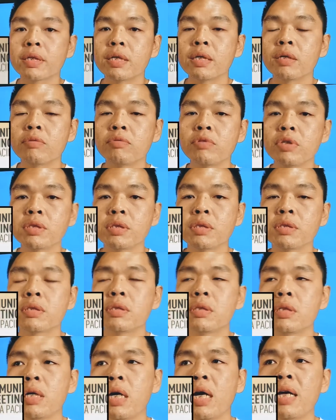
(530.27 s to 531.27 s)
uh, which is
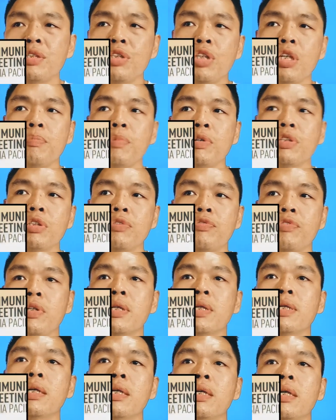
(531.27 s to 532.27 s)
the Asia
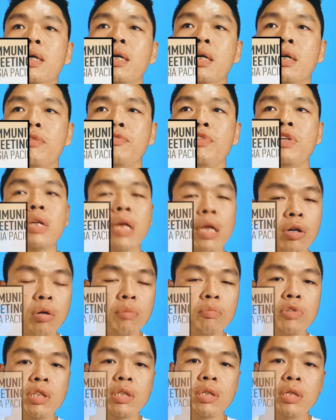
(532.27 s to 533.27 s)
Pacific uh, V-Ray
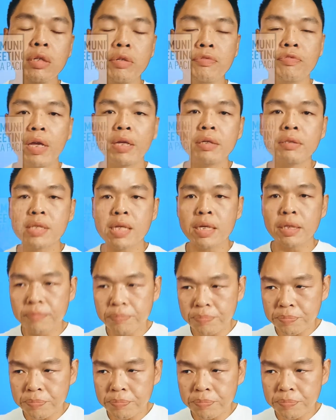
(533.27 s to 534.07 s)
Community event.